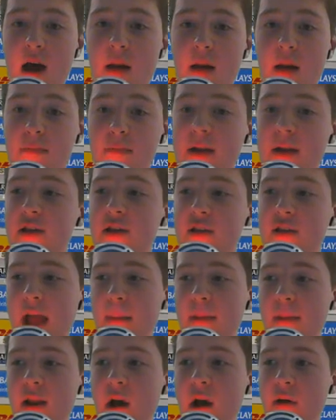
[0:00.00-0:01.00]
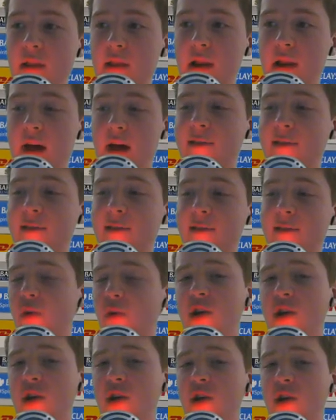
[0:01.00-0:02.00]
Please do let me know in the live chat.
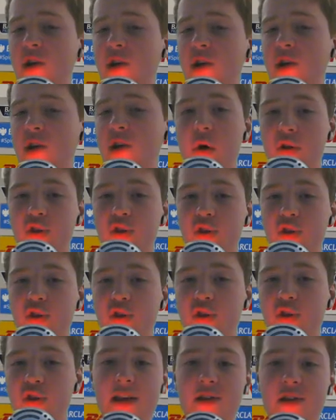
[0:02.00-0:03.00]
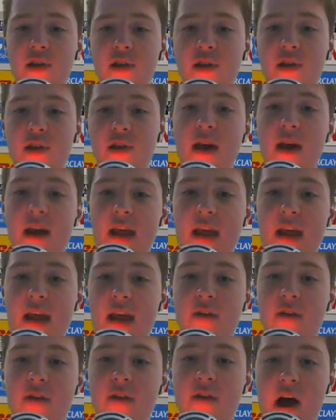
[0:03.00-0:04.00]
Also, if you are watching, please do
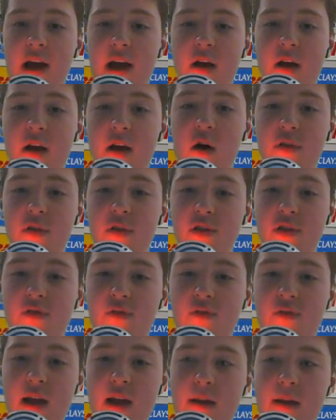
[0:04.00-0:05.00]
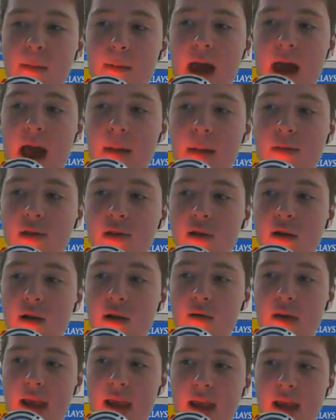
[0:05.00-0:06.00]
leave a like on the stream. That'd be
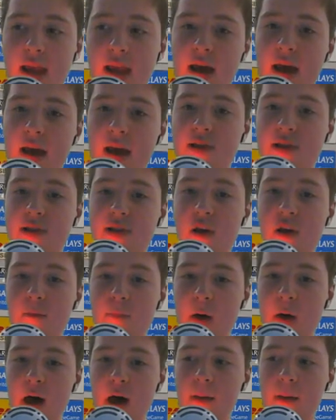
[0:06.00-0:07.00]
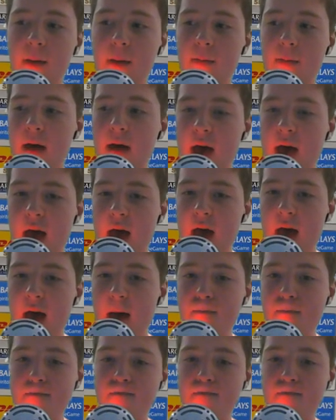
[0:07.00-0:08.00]
absolutely superb.
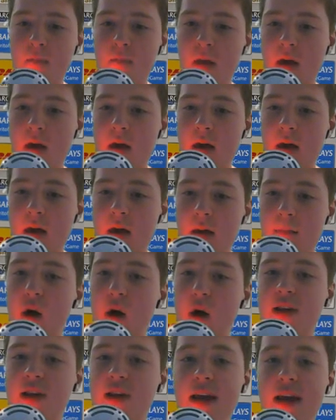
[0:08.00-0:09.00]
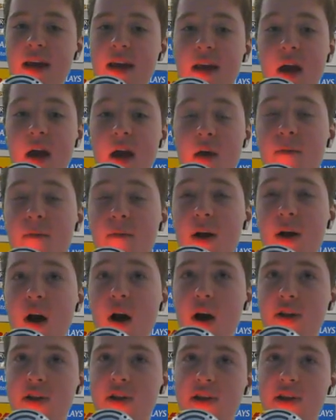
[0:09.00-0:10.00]
But obviously, in
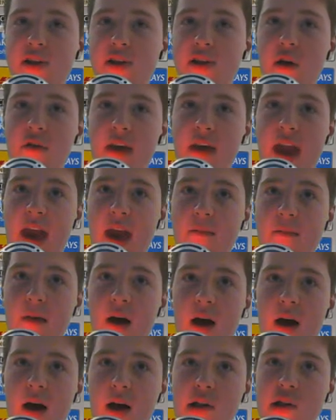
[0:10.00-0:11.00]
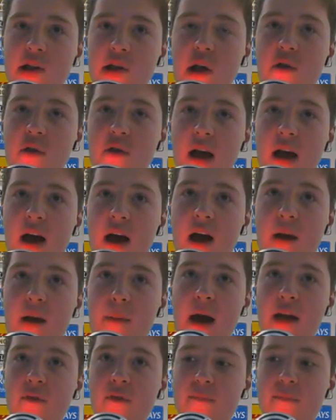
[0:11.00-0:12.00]
regards to the Stoke game, Stoke,
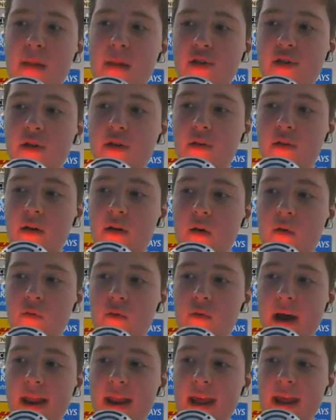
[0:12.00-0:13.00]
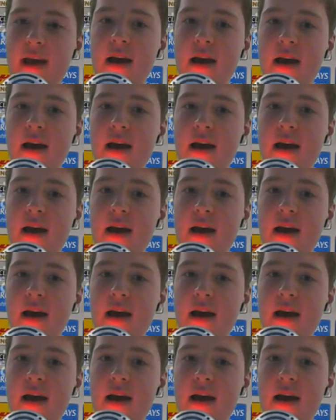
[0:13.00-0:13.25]
as we mentioned already,